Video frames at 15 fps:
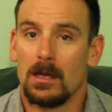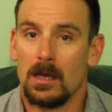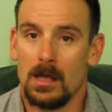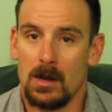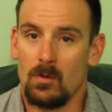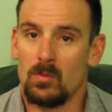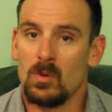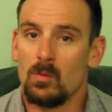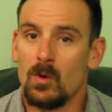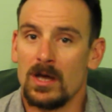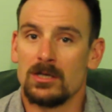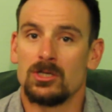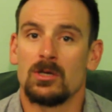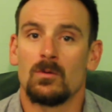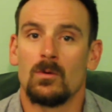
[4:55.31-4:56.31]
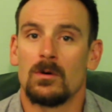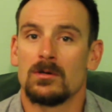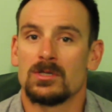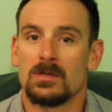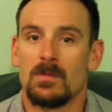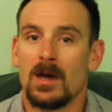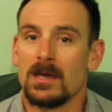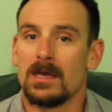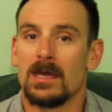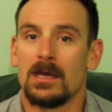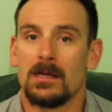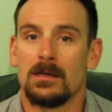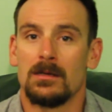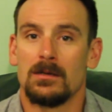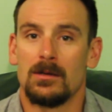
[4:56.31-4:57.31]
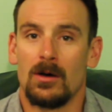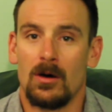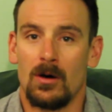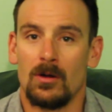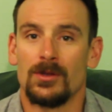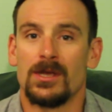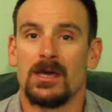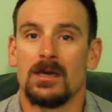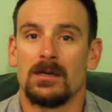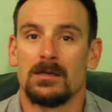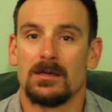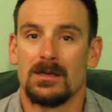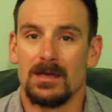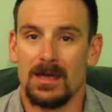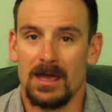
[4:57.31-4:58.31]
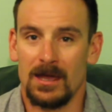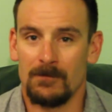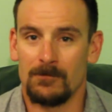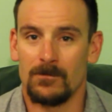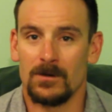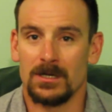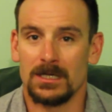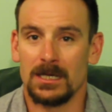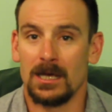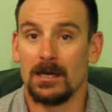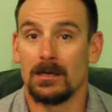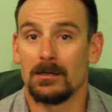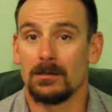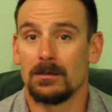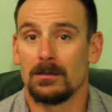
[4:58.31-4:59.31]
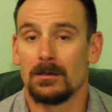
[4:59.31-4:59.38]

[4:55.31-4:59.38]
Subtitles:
And I would be waging wars in my head all day, every day.